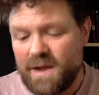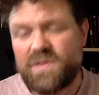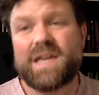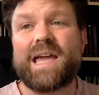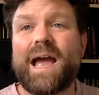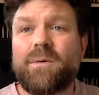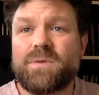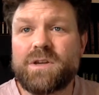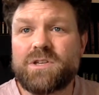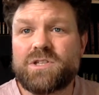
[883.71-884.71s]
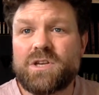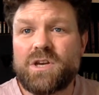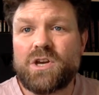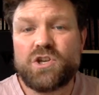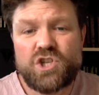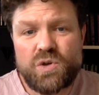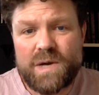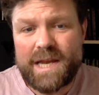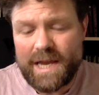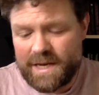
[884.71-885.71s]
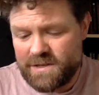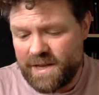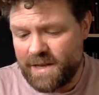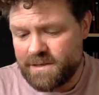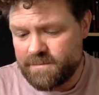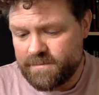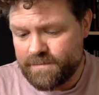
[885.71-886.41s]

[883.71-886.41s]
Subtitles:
The countless, shrieking dead.